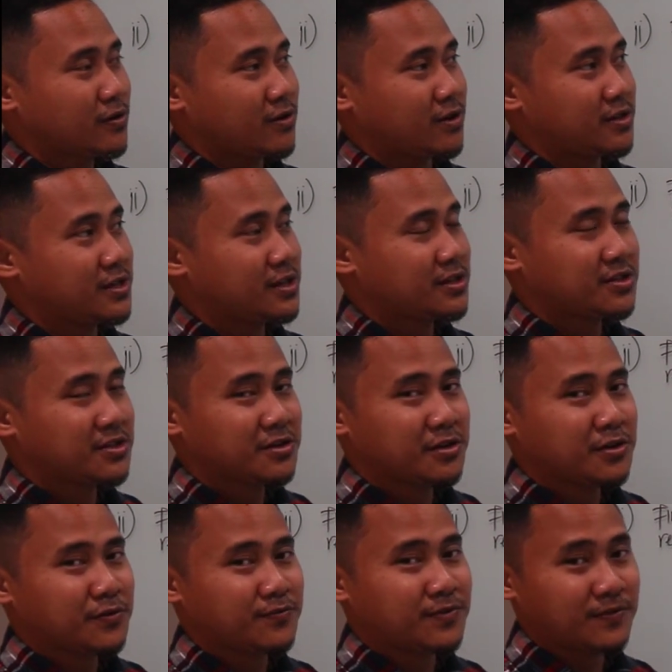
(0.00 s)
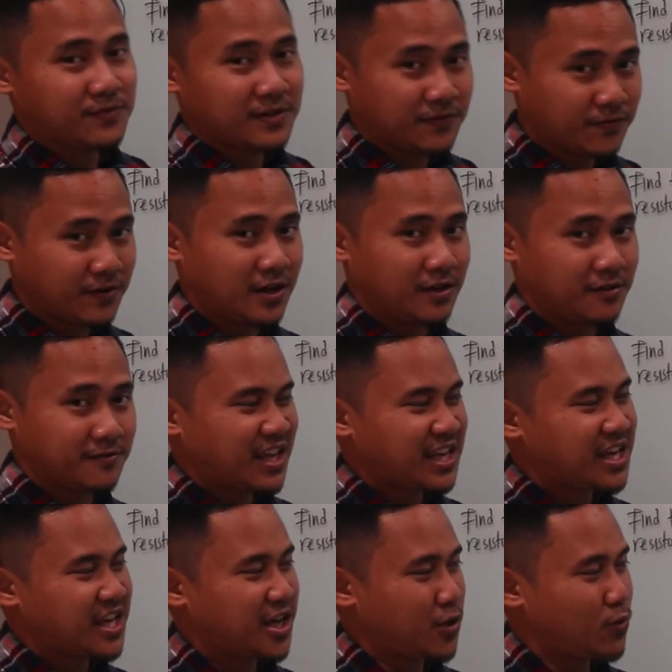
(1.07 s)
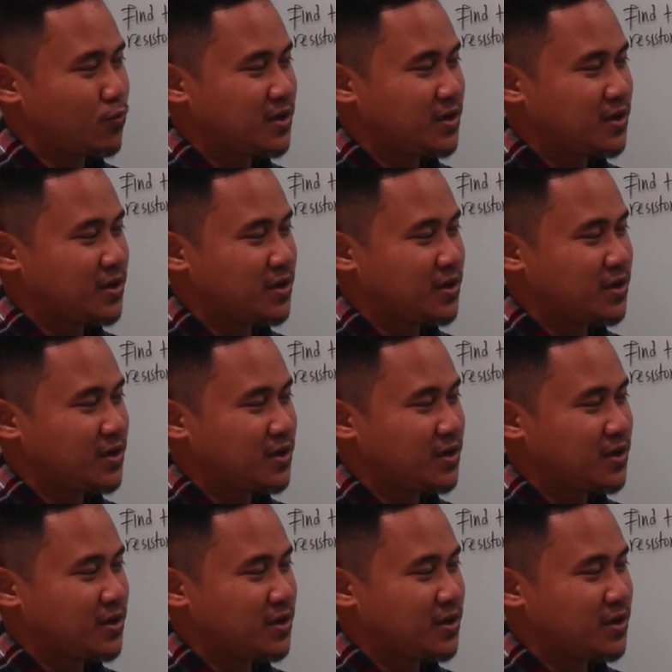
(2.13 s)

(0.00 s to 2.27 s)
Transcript: resistor 55. Can